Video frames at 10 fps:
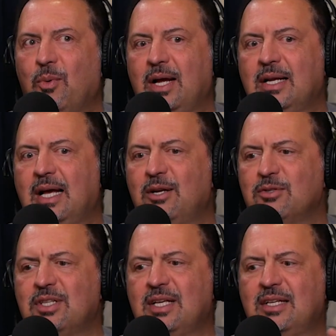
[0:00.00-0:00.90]
Right. And
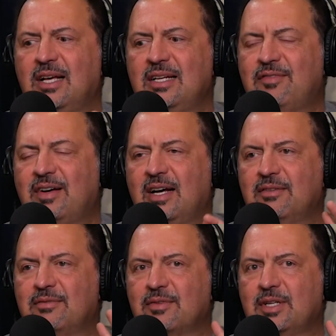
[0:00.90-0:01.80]
also the
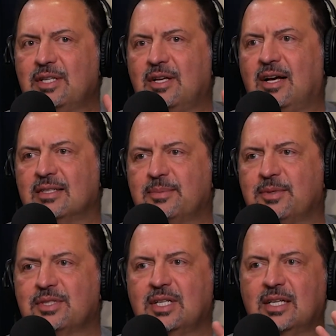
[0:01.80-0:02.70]
N95 in the
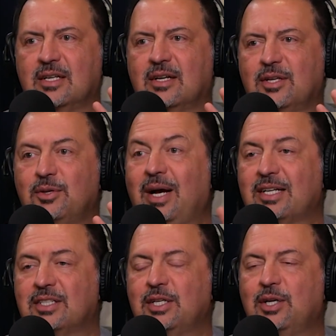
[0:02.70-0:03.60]
hospital setting, you
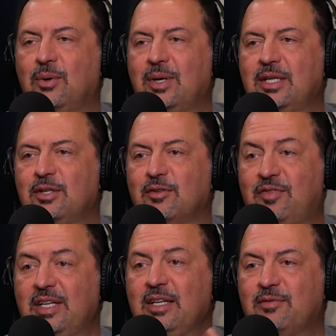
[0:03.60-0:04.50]
actually go and you're
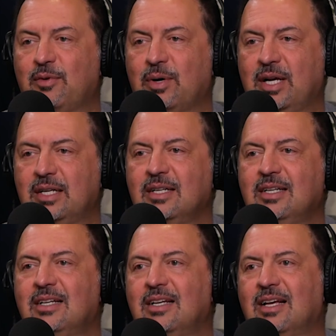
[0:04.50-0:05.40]
fitted for it.
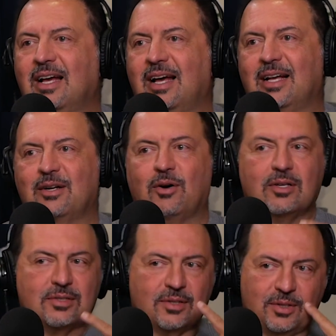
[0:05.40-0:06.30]
Yeah. And
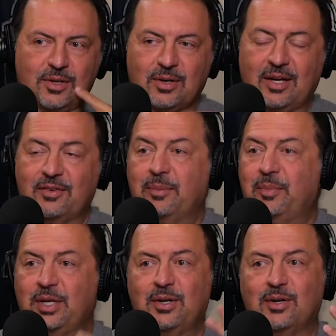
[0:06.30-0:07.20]
also, having a
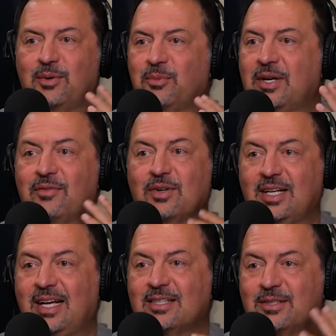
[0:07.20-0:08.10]
beard, whatever,
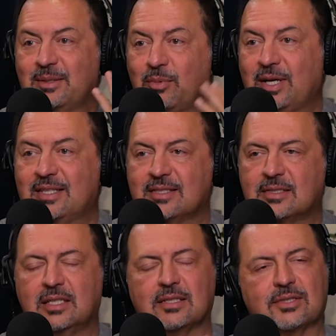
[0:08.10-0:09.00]
can actually break the
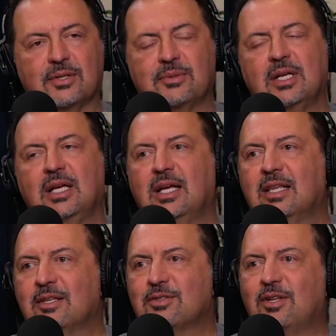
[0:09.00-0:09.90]
seal. So
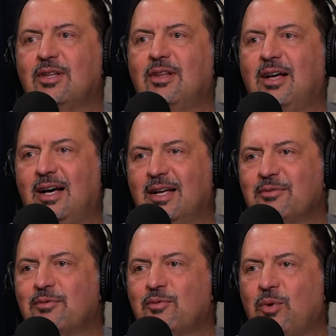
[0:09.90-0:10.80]
there's a lot
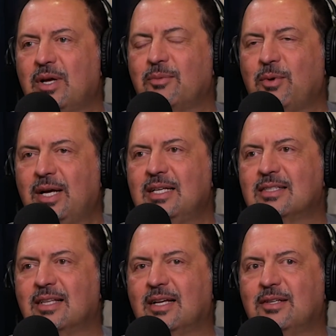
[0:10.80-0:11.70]
of
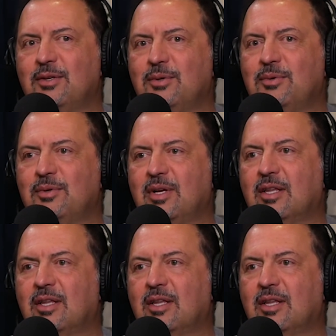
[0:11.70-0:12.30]
ways that you